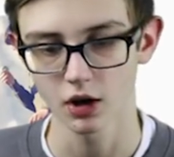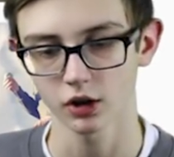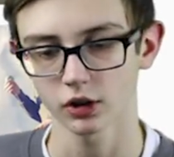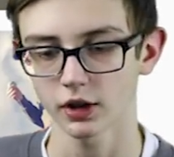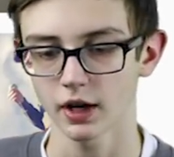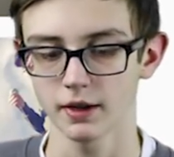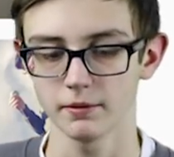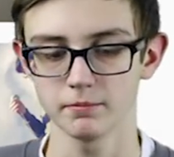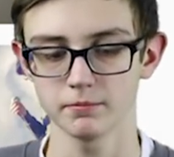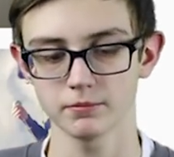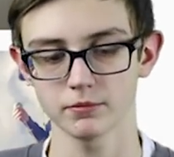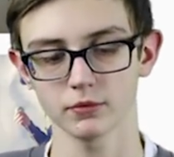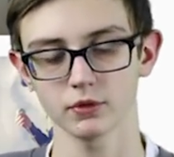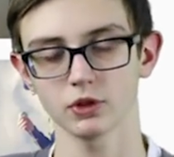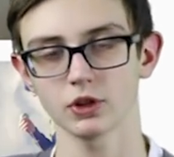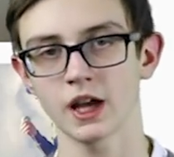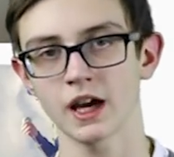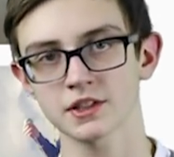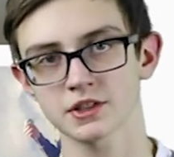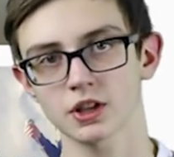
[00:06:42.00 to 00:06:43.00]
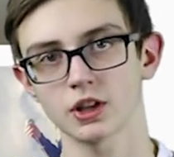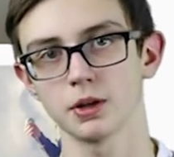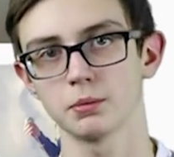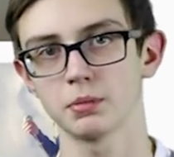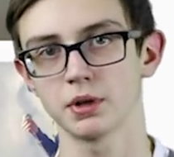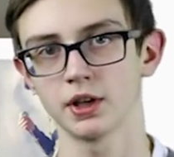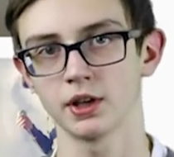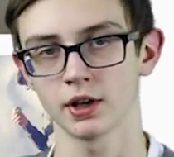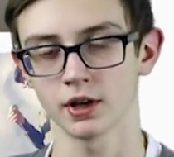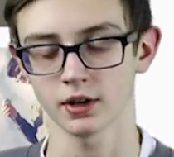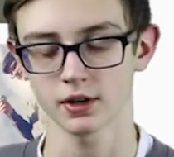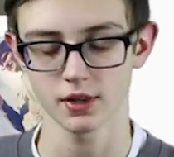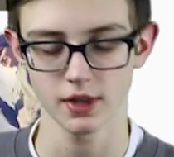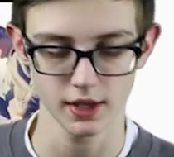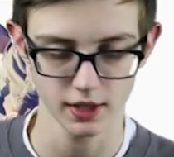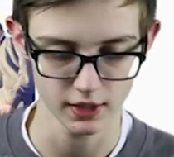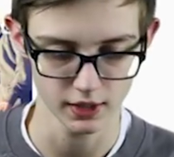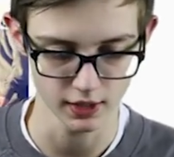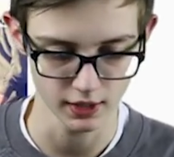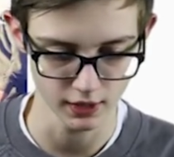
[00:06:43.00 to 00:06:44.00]
All right, last clip here
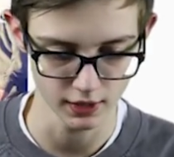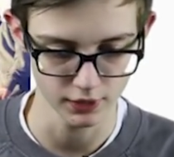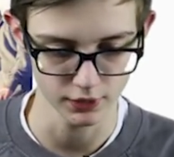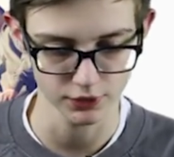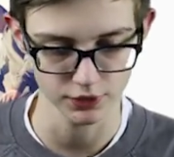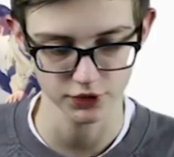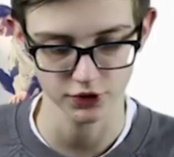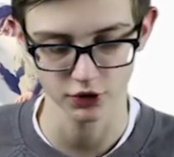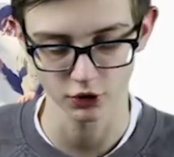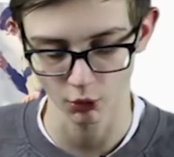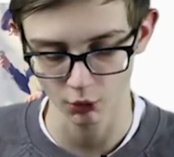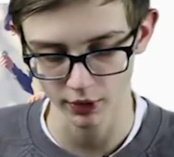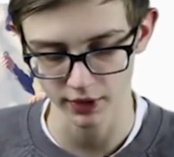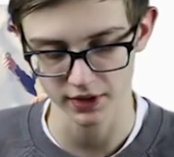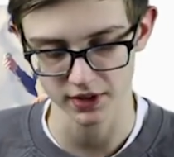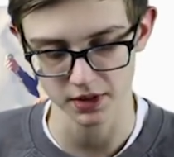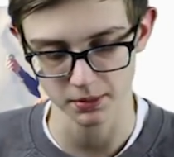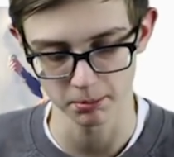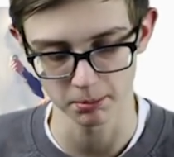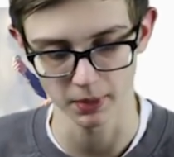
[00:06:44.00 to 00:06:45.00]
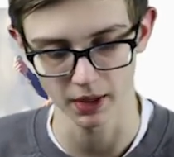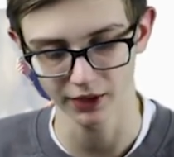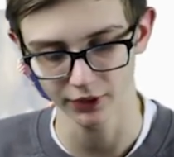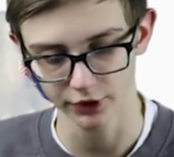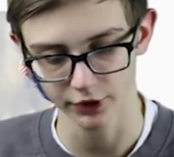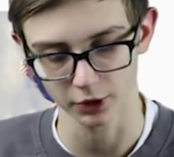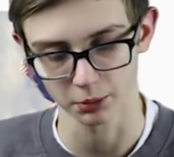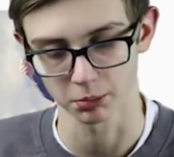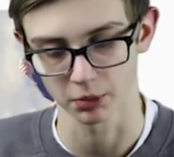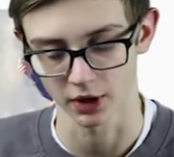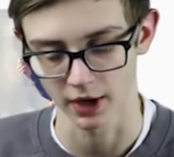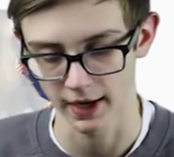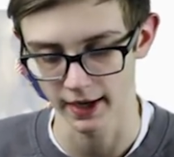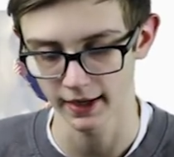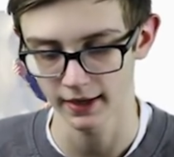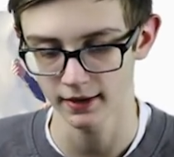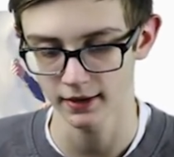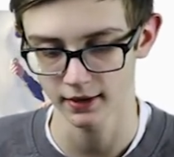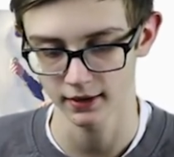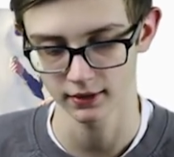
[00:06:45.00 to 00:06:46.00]
is going to melt your
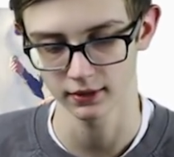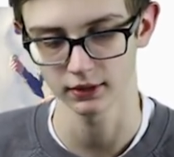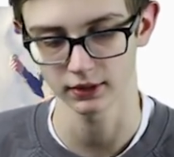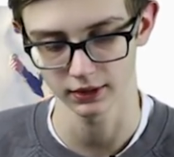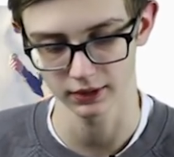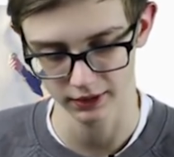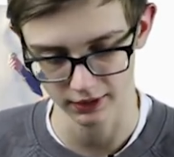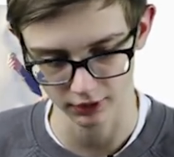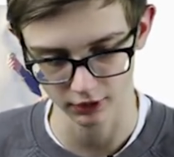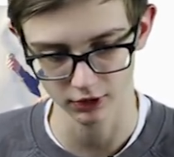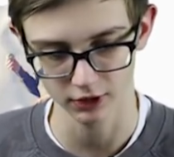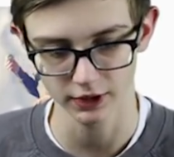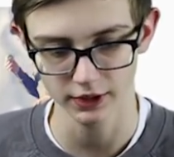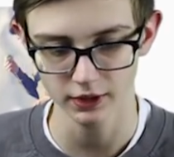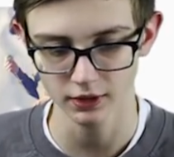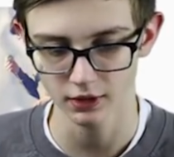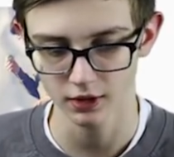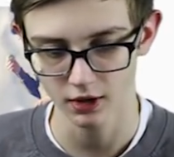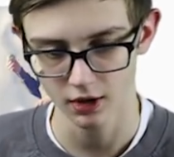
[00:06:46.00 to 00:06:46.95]
brain, literally.